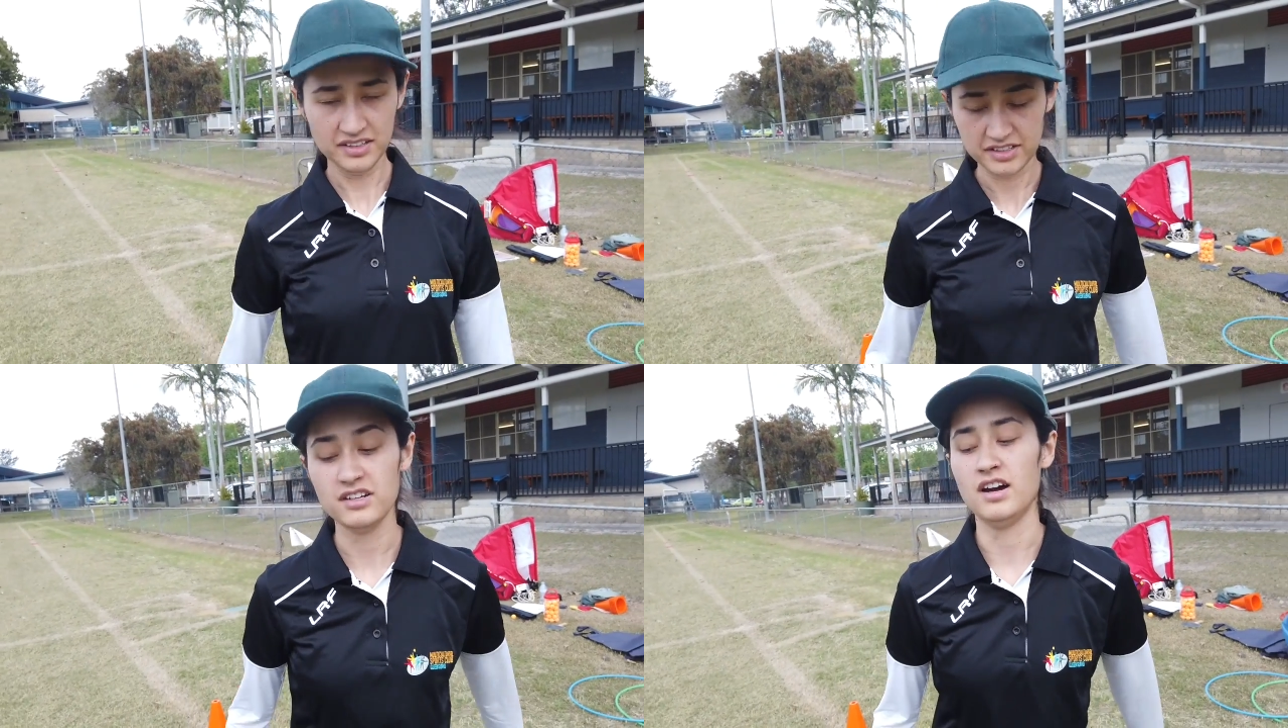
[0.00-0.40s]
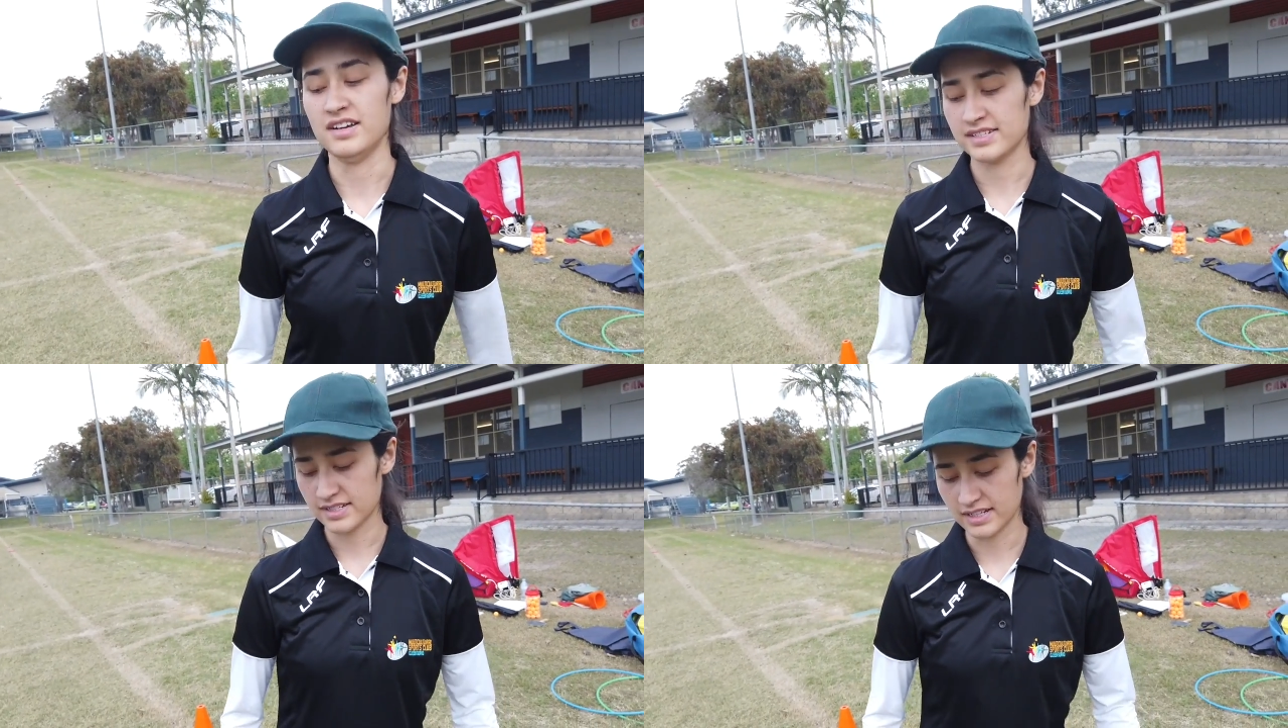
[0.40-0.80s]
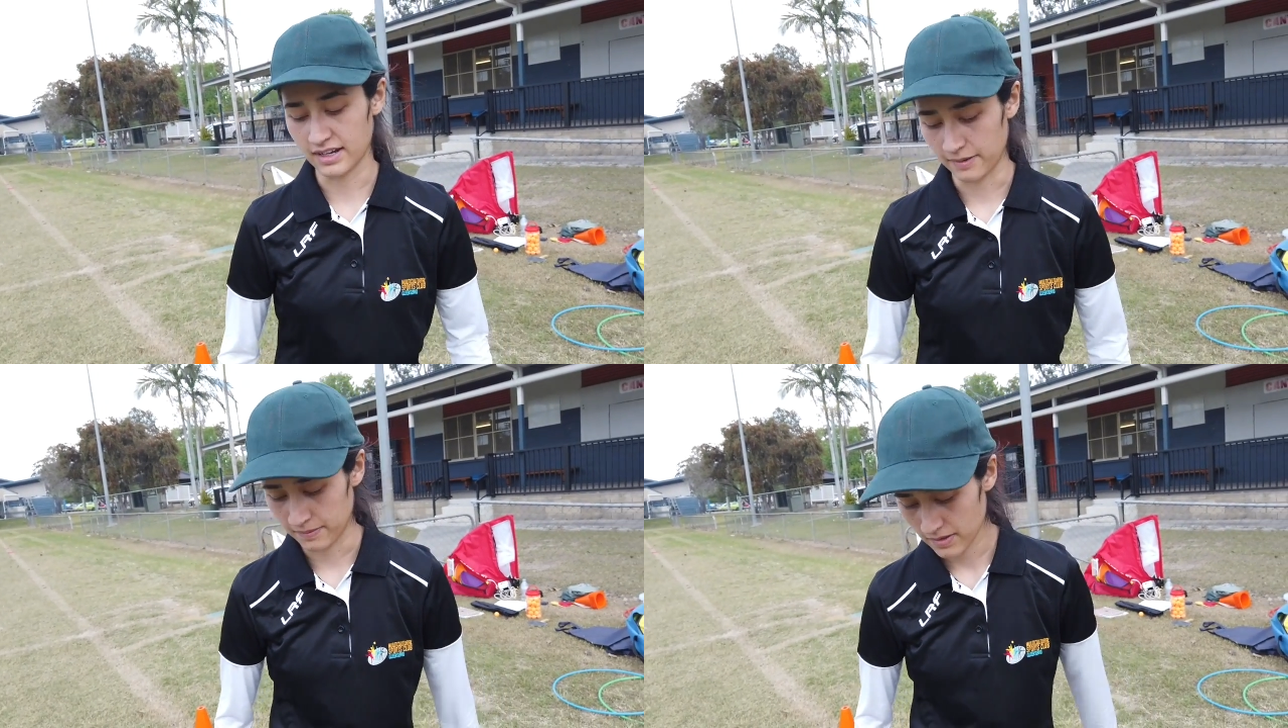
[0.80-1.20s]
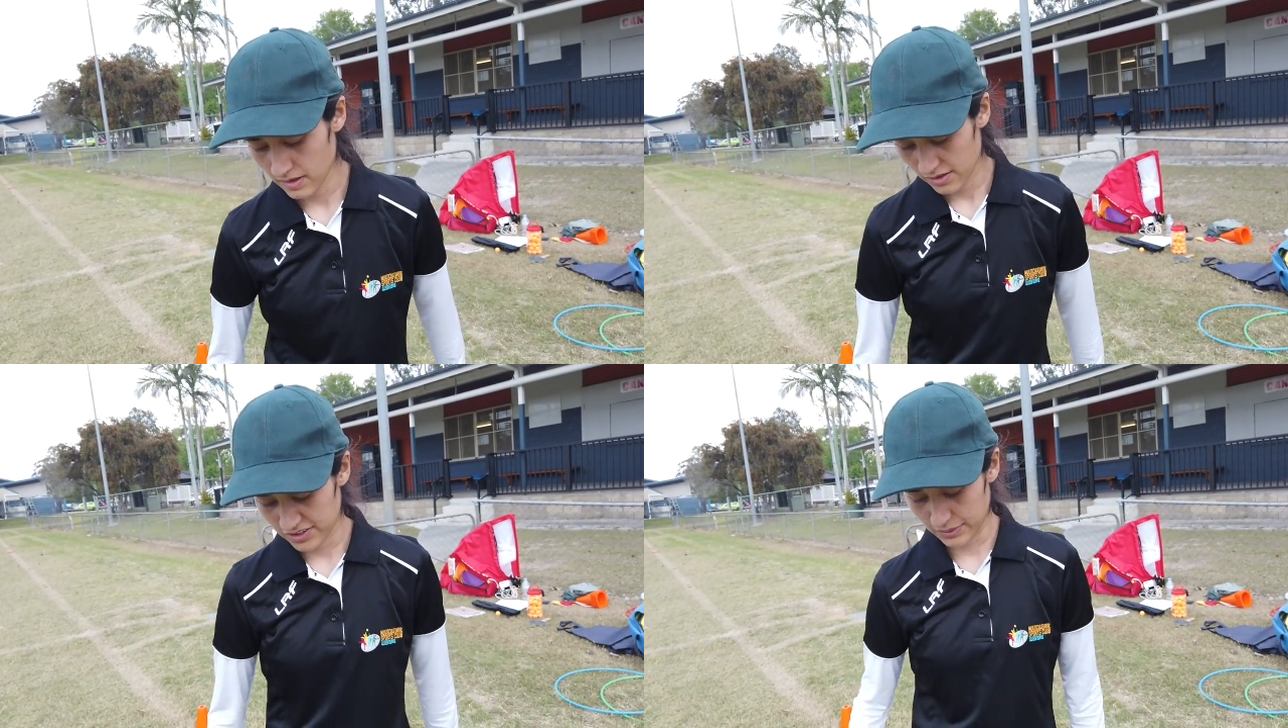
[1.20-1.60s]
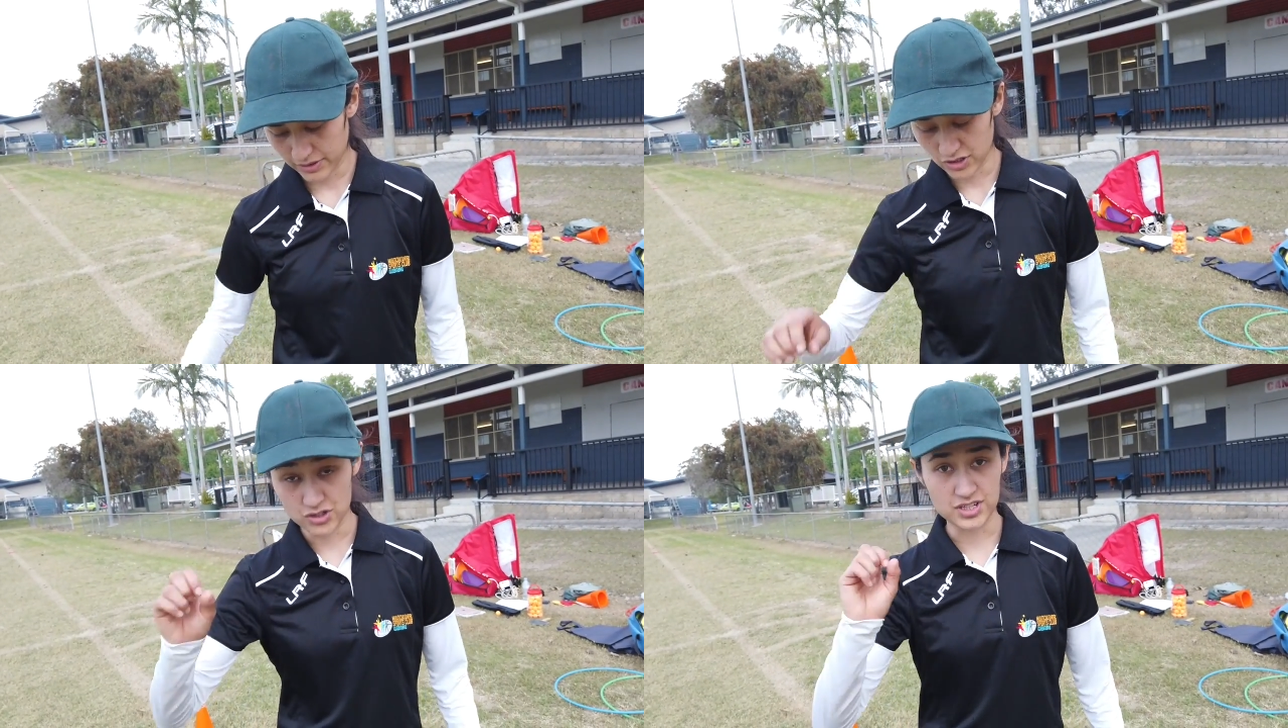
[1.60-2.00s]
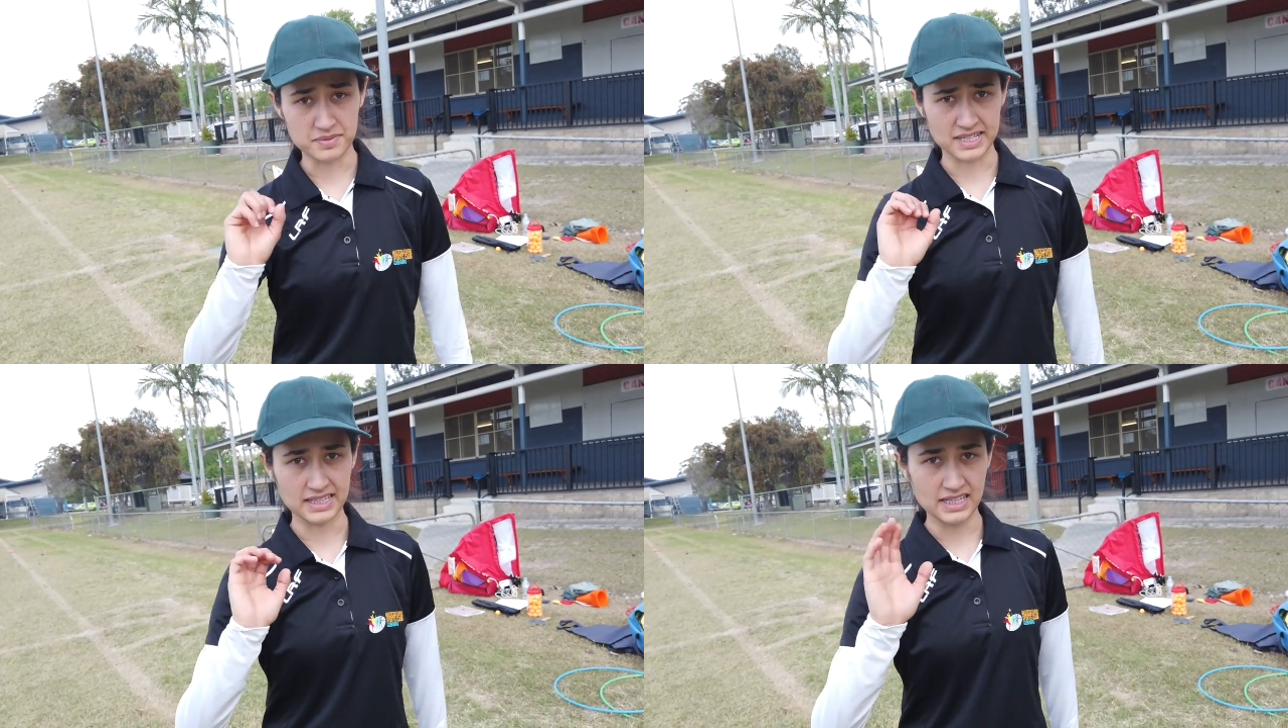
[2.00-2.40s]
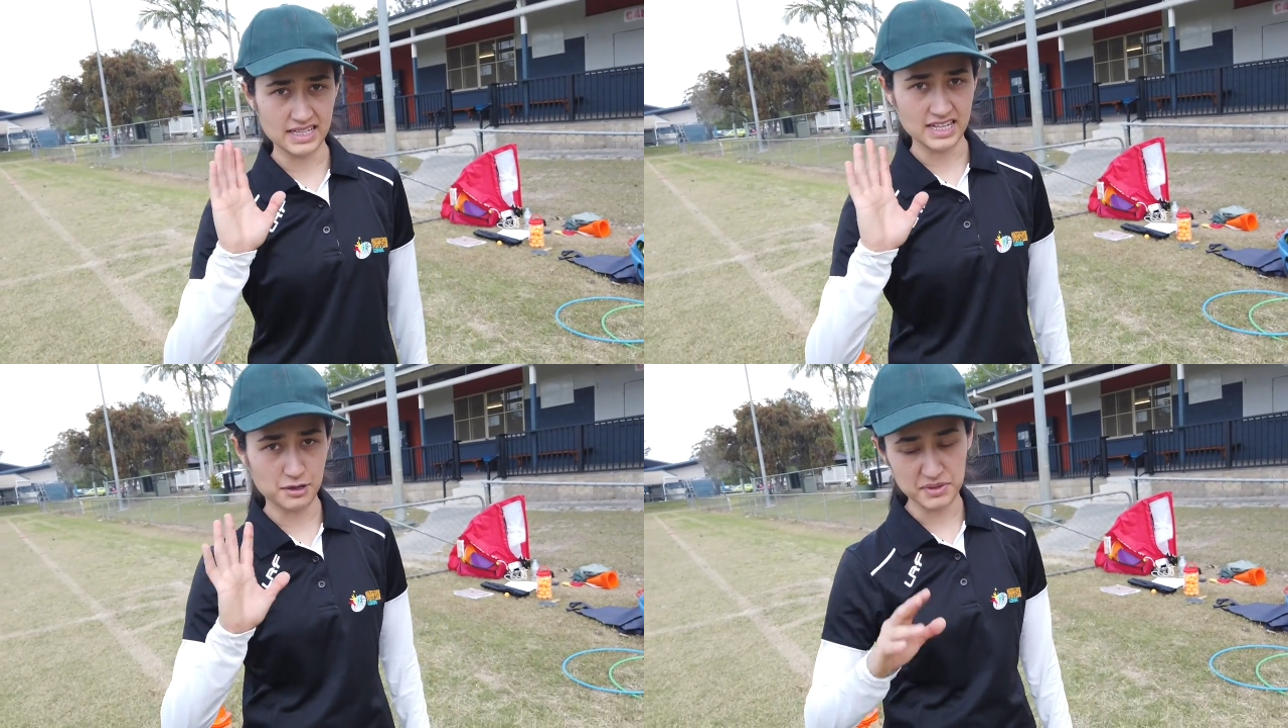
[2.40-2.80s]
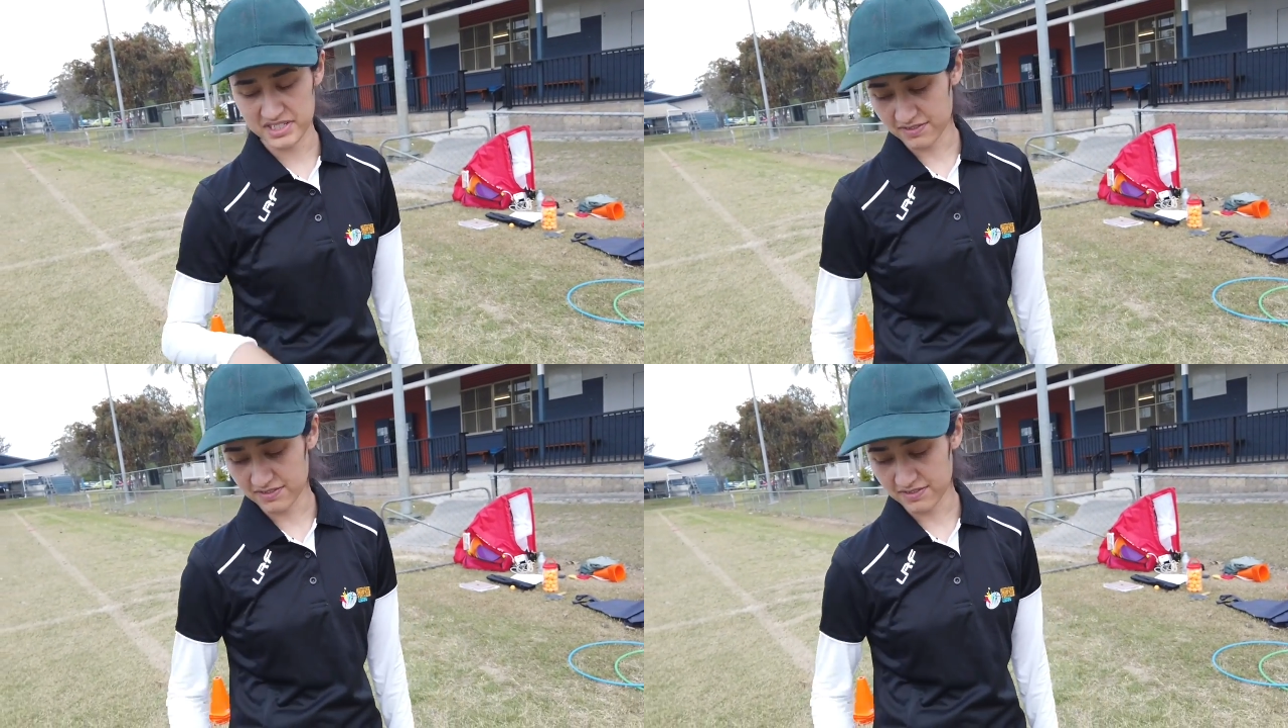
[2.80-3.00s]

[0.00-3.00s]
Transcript: Nice, okay. So we're going to do something a little bit